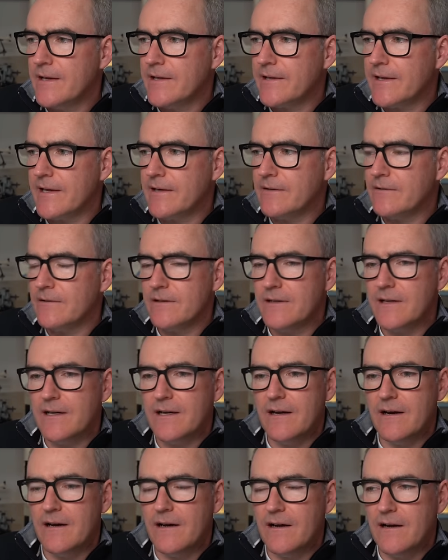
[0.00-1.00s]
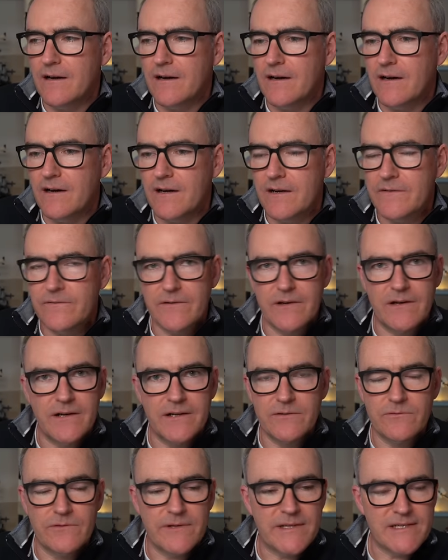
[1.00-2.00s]
Now
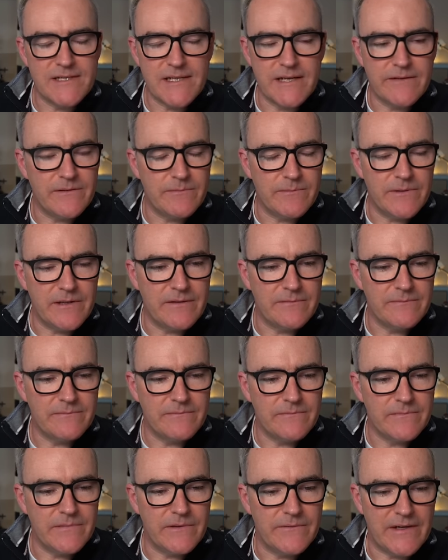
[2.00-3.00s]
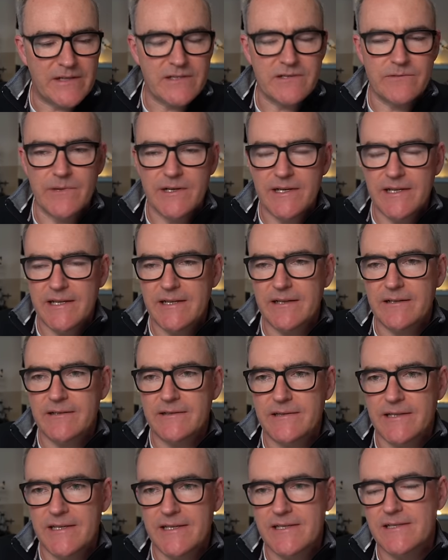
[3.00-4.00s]
I'd already saved a bit of extra money.
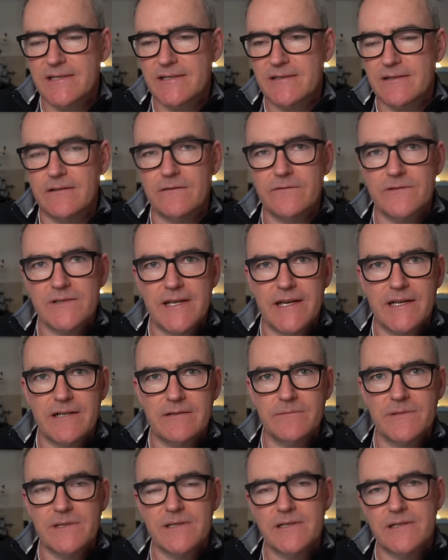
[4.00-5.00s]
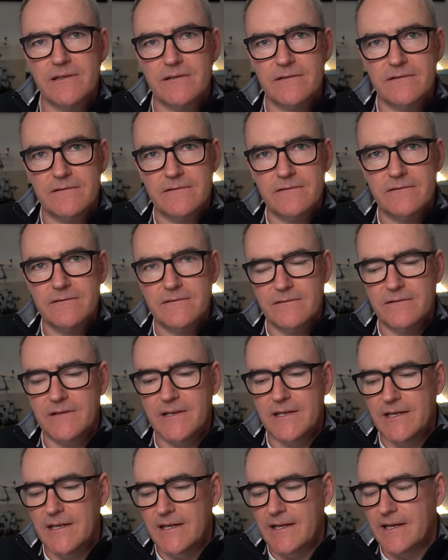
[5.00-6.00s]
This obviously helps to
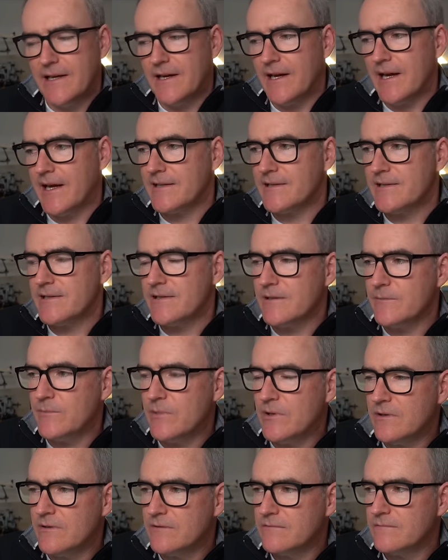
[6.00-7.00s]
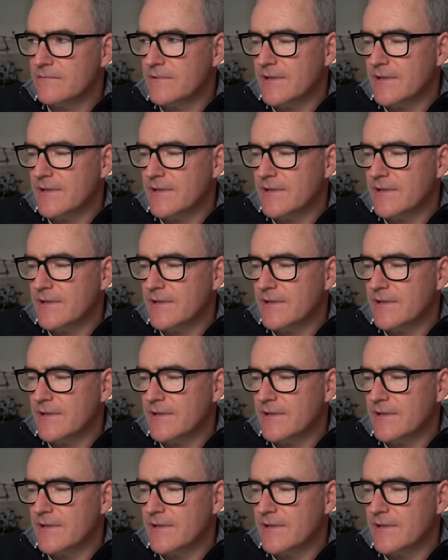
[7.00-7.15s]
add to the pot.